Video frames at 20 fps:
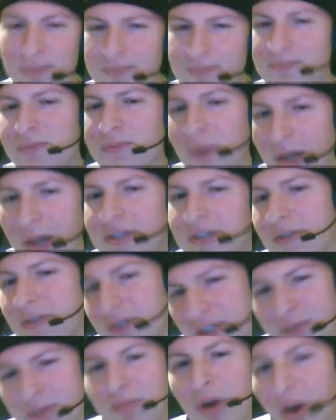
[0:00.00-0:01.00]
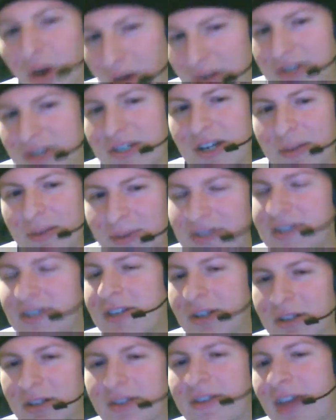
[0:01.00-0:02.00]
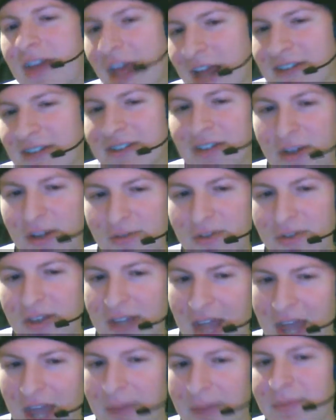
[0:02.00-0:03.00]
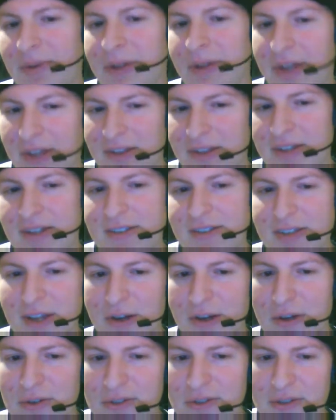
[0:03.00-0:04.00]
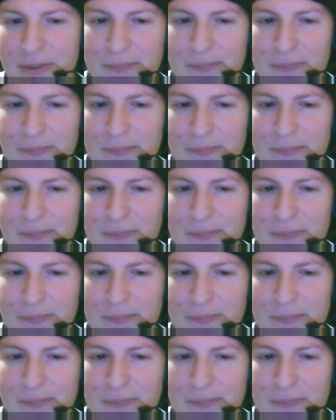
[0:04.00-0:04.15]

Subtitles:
relatively smaller city, but still that has enough of the gambling and the casinos.